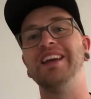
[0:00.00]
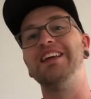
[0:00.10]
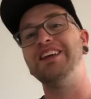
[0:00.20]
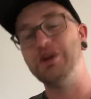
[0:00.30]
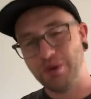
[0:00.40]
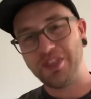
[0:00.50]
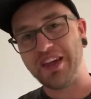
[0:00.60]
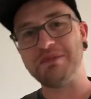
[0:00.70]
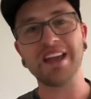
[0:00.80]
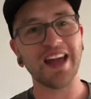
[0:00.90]
You will
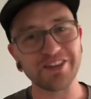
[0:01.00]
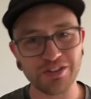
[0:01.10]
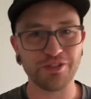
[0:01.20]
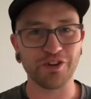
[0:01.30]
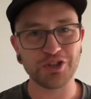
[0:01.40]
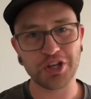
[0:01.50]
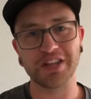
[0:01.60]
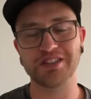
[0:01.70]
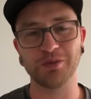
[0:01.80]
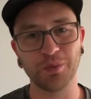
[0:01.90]
then be entered for a
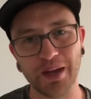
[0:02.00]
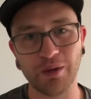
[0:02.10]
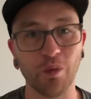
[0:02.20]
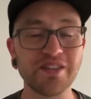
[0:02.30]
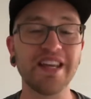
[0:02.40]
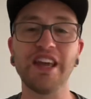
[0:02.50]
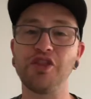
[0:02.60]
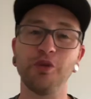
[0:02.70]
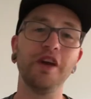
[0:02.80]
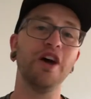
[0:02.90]
chance to win. Once I
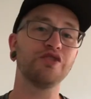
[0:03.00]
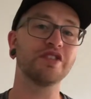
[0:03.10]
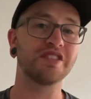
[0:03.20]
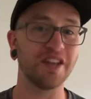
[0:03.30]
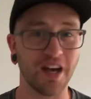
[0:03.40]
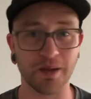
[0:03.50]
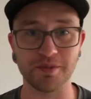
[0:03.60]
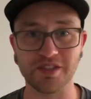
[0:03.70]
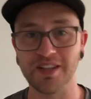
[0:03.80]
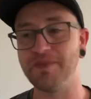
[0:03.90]
hit 300
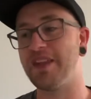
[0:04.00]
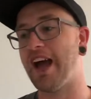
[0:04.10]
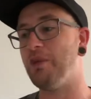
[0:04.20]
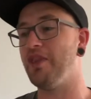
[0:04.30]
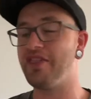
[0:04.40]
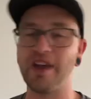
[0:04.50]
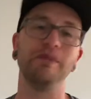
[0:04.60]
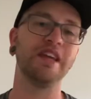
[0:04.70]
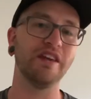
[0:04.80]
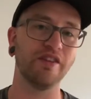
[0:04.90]
subs, I will then
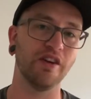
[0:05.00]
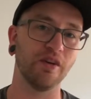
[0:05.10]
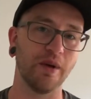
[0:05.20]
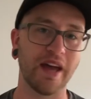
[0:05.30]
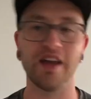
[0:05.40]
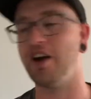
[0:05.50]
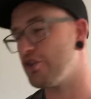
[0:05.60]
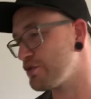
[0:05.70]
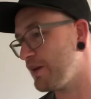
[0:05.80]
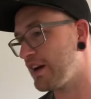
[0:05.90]
be giving it away,
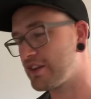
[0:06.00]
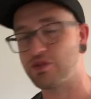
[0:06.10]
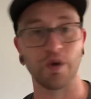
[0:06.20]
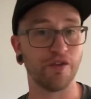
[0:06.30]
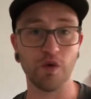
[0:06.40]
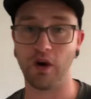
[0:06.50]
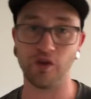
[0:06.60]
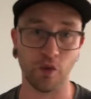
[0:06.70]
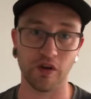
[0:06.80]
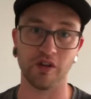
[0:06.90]
$100. Wherever you are in
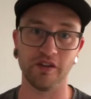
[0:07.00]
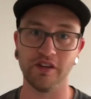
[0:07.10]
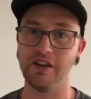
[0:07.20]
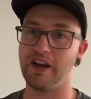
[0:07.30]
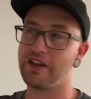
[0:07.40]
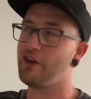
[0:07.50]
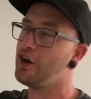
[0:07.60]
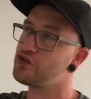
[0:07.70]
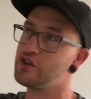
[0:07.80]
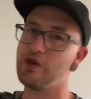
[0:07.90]
the world, I'll give you
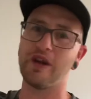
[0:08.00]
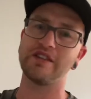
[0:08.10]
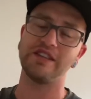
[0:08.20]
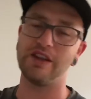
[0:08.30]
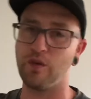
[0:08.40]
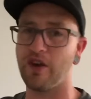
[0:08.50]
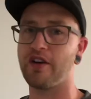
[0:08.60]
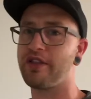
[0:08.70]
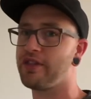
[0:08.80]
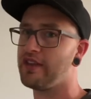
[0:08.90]
100 USD
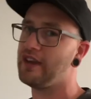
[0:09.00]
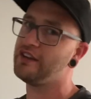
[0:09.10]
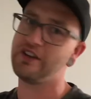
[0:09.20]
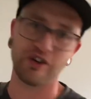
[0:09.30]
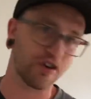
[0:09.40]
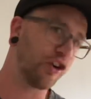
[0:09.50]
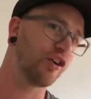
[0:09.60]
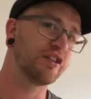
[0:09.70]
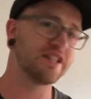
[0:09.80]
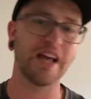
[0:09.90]
worth into your
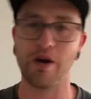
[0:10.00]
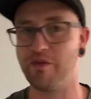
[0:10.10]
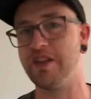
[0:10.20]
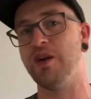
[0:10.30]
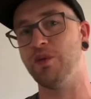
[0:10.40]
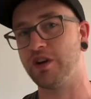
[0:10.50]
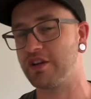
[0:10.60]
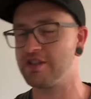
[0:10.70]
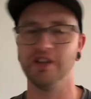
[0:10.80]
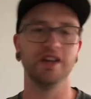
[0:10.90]
currency, however that works.